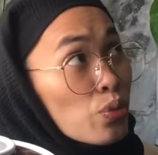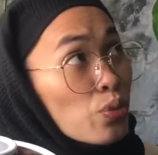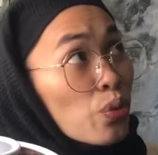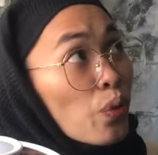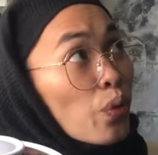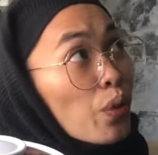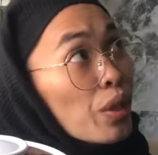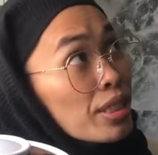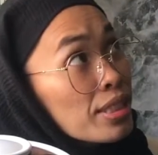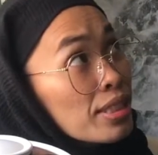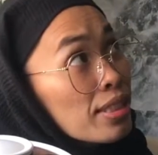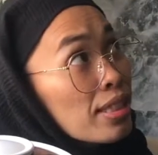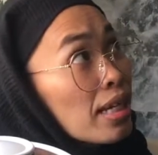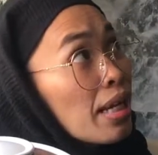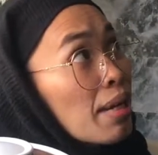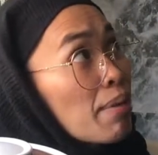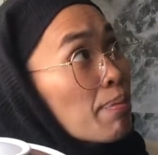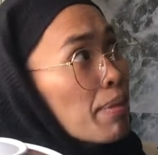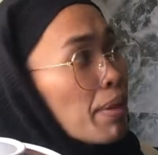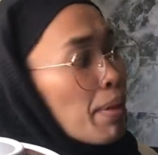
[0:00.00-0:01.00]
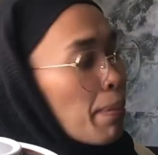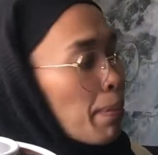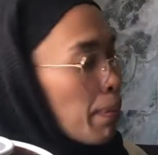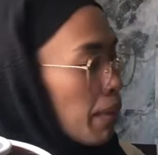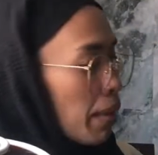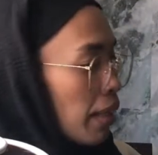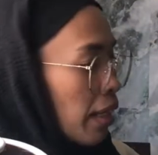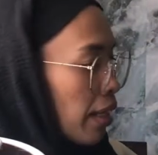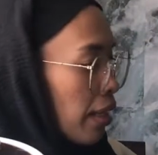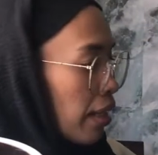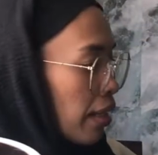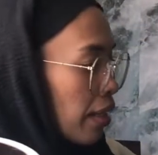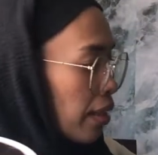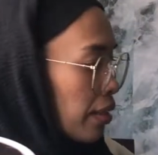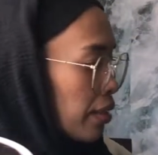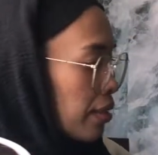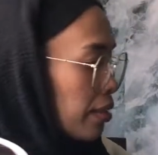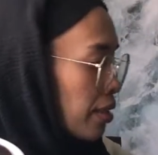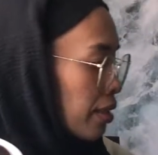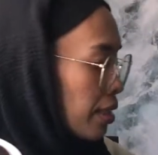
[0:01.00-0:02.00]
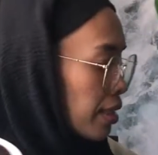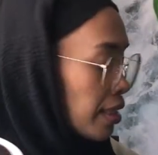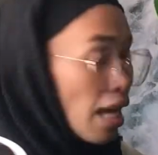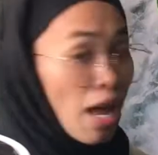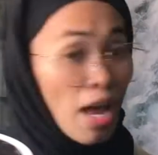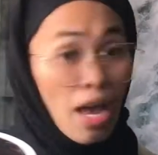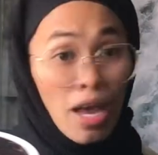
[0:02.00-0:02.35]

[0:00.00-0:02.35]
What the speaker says: grow as a climbing plants,